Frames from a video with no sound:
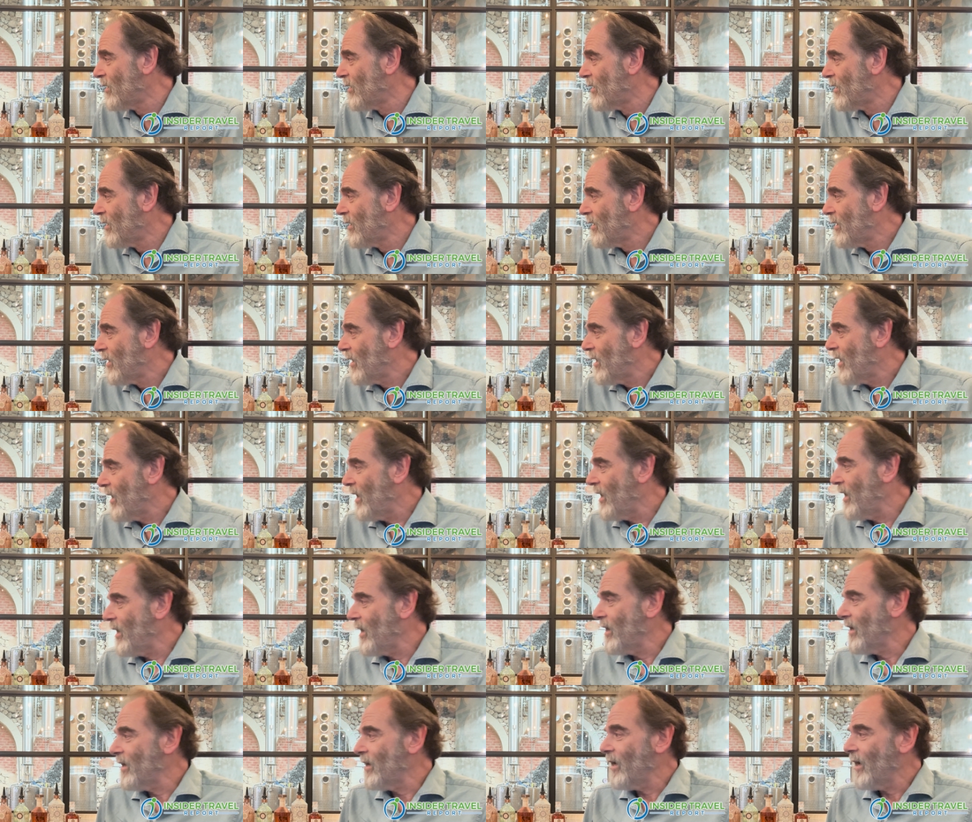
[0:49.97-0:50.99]
Okay.
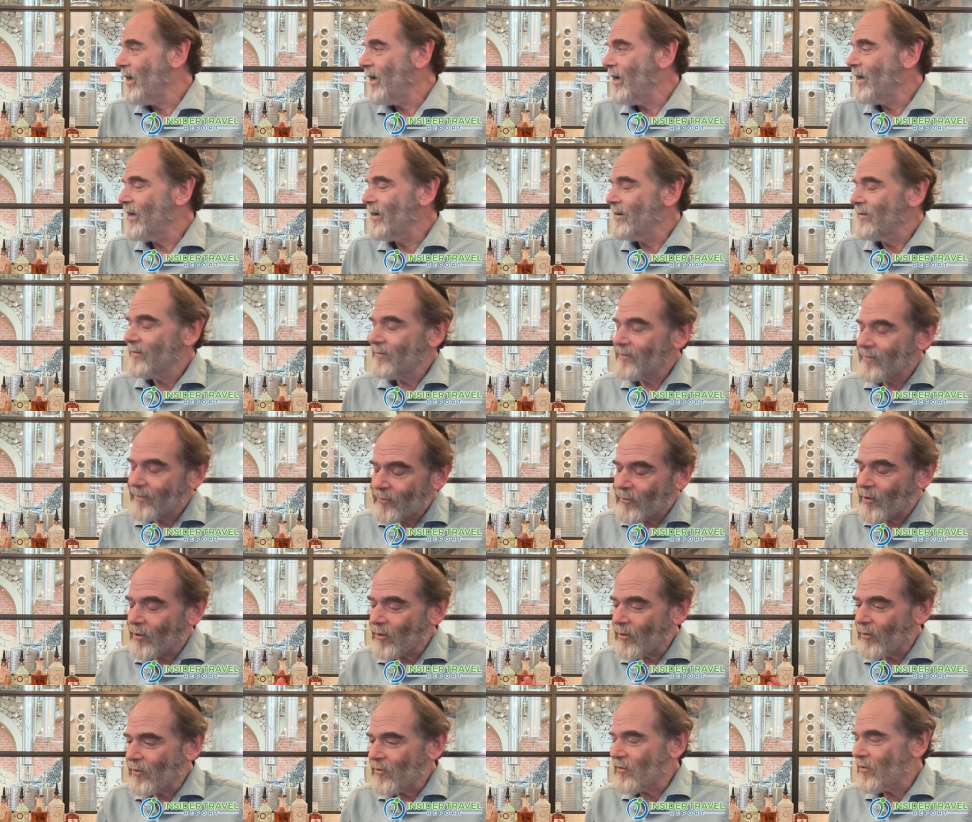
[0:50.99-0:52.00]
And and we
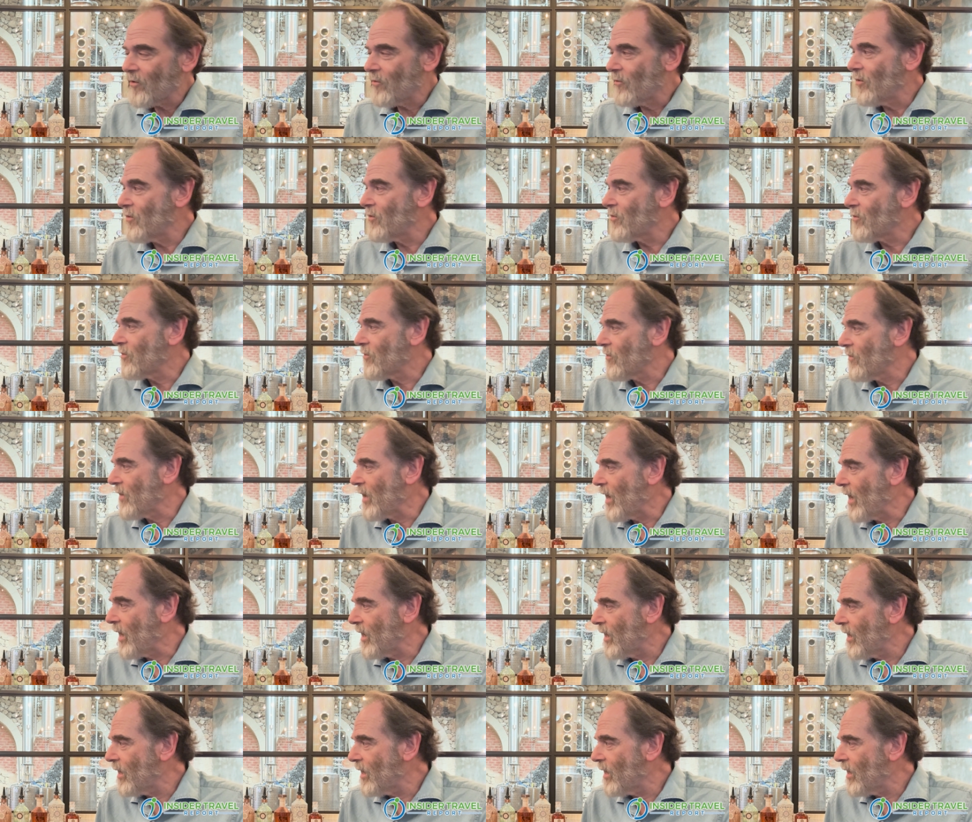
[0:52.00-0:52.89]
won't go into the reasons for that.